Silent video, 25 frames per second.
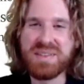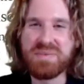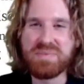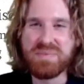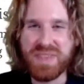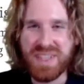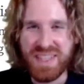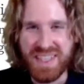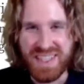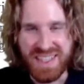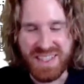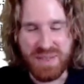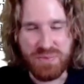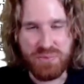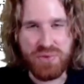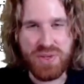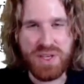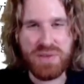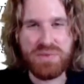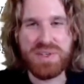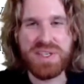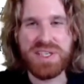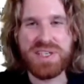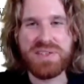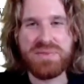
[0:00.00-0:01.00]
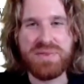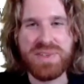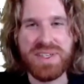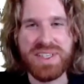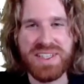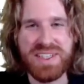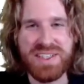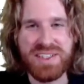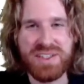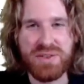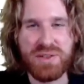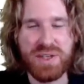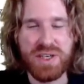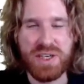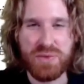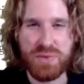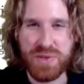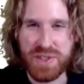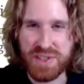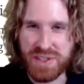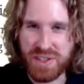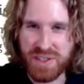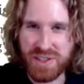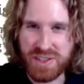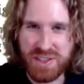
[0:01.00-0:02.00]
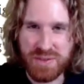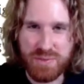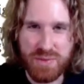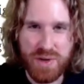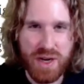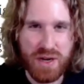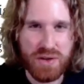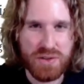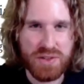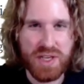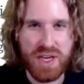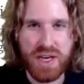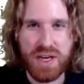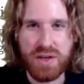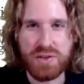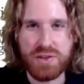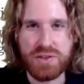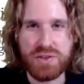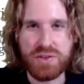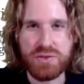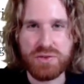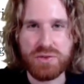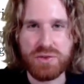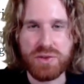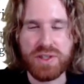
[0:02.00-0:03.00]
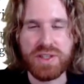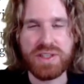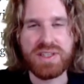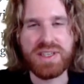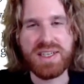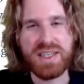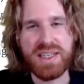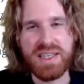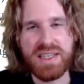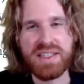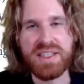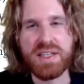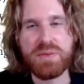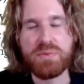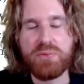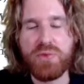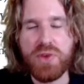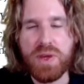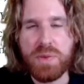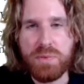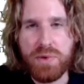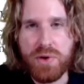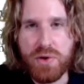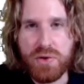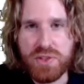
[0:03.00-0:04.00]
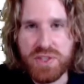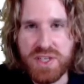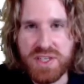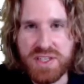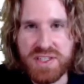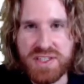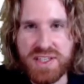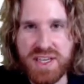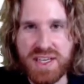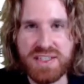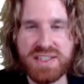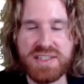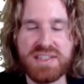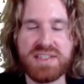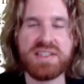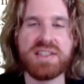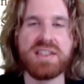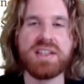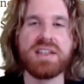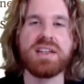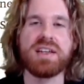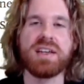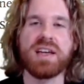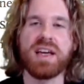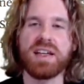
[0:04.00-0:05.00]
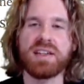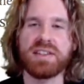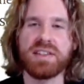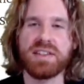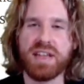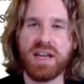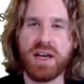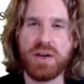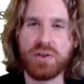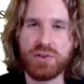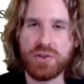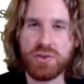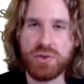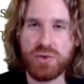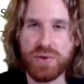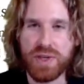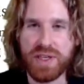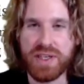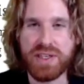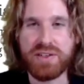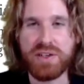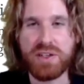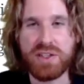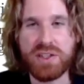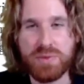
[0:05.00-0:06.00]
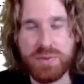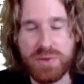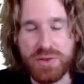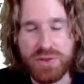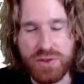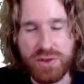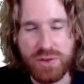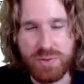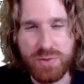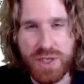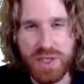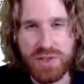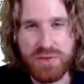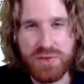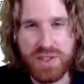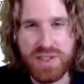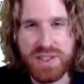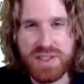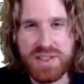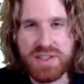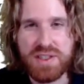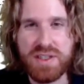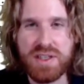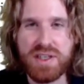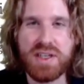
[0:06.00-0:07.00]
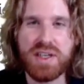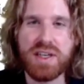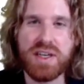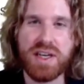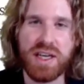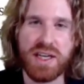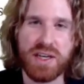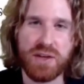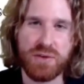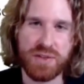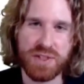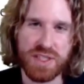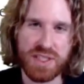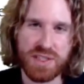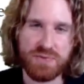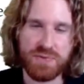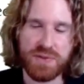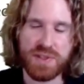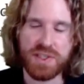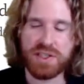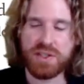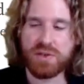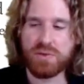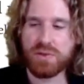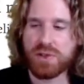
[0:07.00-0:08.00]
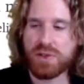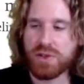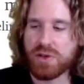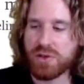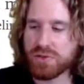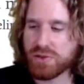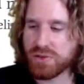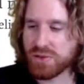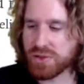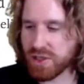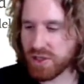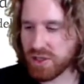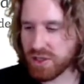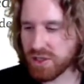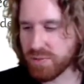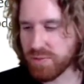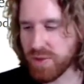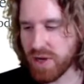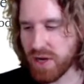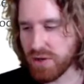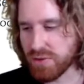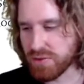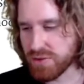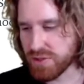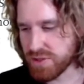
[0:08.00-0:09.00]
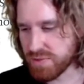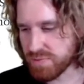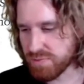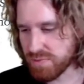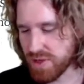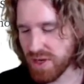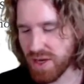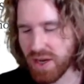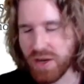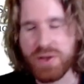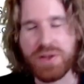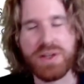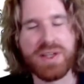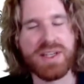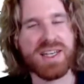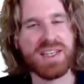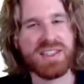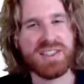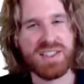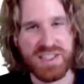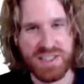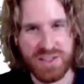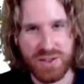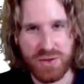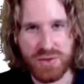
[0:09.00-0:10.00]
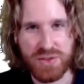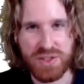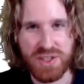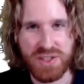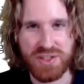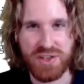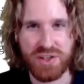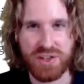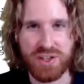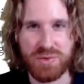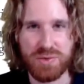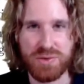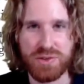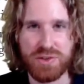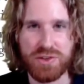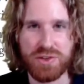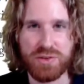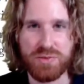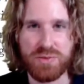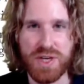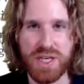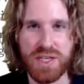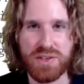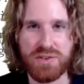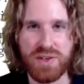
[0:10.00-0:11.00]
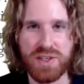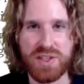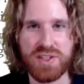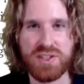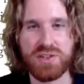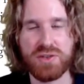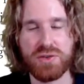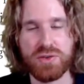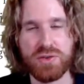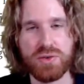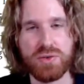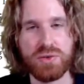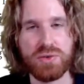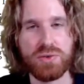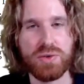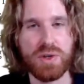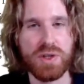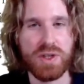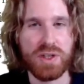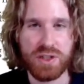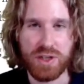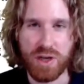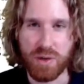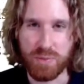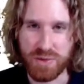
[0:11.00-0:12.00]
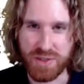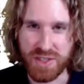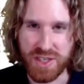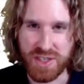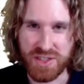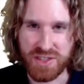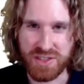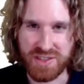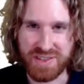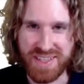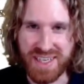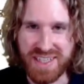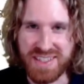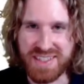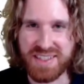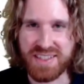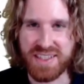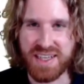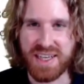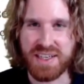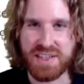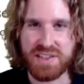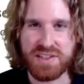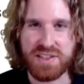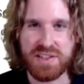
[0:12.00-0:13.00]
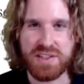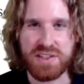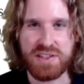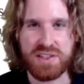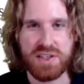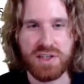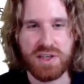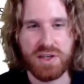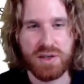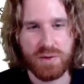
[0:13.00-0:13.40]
In the previous video, we talked about how to clean and pre-process texts and then how to create a document term matrix. And now in this video, we're going to talk about how you can actually use this document term matrix to do computational text analysis.